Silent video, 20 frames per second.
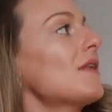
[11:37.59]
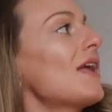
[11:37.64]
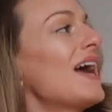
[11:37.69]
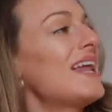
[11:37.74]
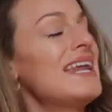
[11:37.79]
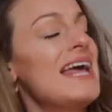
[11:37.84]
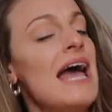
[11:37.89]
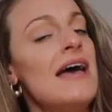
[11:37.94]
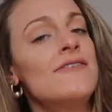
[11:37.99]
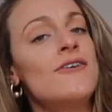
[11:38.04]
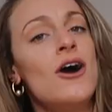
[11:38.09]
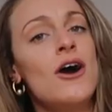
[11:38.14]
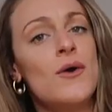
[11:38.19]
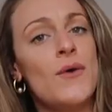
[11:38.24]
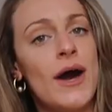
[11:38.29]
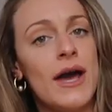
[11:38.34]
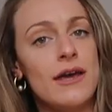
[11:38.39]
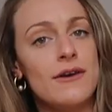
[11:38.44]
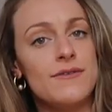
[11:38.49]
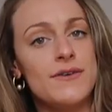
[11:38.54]
And I have got
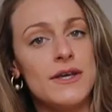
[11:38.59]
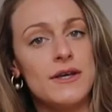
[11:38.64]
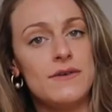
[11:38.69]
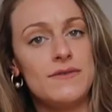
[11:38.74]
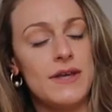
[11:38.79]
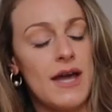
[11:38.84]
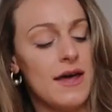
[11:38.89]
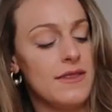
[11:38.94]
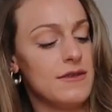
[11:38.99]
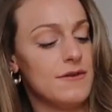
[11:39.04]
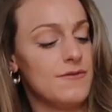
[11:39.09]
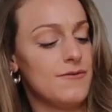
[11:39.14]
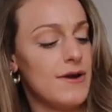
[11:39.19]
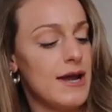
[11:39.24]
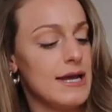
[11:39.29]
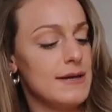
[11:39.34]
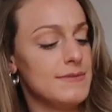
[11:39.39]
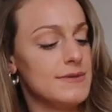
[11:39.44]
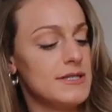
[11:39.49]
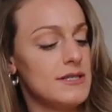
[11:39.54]
quite a few of the other
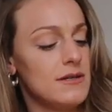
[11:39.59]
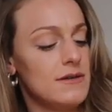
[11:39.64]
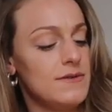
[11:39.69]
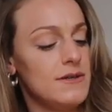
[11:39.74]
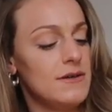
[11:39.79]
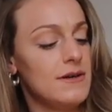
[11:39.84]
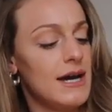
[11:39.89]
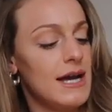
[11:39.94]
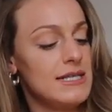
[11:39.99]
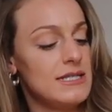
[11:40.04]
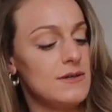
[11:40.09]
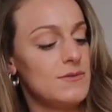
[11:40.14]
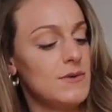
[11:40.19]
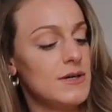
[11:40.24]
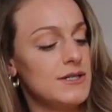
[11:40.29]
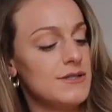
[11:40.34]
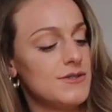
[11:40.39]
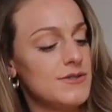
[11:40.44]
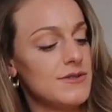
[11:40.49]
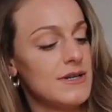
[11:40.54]
frames, so if you guys are
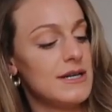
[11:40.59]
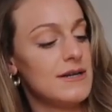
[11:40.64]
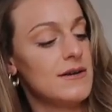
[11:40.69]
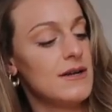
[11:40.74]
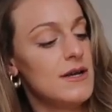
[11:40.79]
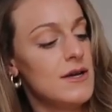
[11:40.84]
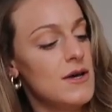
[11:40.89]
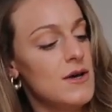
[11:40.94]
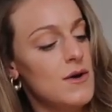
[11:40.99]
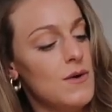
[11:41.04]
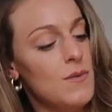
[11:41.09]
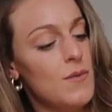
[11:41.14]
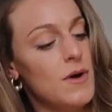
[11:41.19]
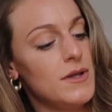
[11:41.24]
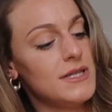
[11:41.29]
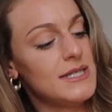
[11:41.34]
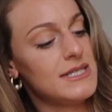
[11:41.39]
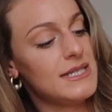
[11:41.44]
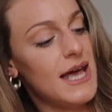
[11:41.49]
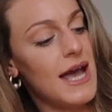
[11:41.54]
wondering
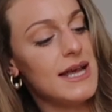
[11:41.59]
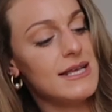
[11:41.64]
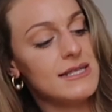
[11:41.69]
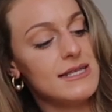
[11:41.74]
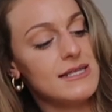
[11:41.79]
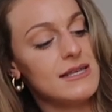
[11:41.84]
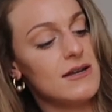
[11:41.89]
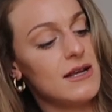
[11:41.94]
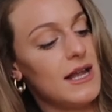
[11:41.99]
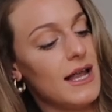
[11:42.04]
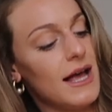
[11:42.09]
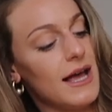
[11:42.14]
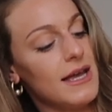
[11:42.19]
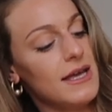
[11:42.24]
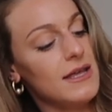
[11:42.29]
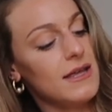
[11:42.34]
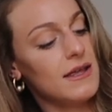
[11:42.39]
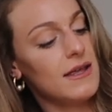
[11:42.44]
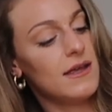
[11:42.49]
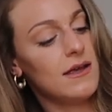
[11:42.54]
what the sizes are
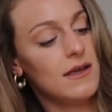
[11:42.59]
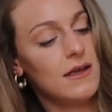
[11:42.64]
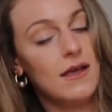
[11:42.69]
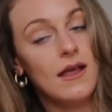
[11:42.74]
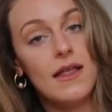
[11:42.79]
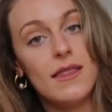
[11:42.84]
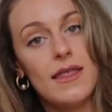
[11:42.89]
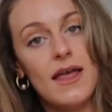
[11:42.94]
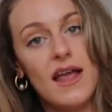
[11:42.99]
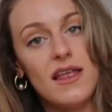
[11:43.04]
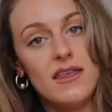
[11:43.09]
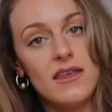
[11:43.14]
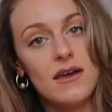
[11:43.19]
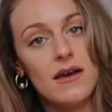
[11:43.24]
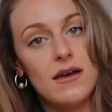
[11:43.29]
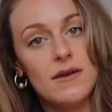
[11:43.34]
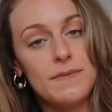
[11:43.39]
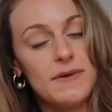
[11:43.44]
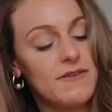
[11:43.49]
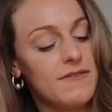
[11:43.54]
like, then
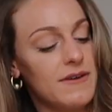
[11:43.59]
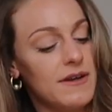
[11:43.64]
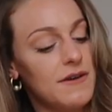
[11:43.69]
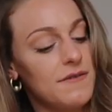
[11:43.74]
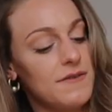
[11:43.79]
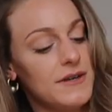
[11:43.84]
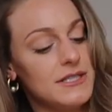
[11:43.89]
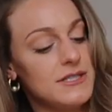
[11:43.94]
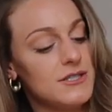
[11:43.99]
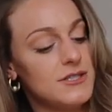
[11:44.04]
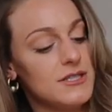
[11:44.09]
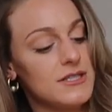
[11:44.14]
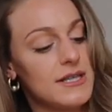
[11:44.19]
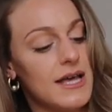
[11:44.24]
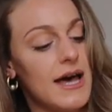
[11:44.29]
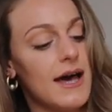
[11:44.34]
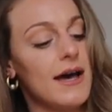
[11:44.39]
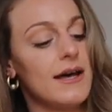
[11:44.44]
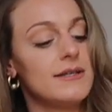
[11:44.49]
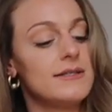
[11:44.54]
you feel free to just
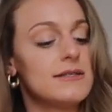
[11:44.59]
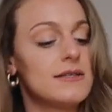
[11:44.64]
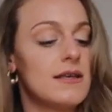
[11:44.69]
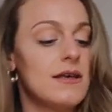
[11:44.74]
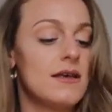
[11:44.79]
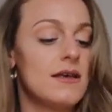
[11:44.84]
ask.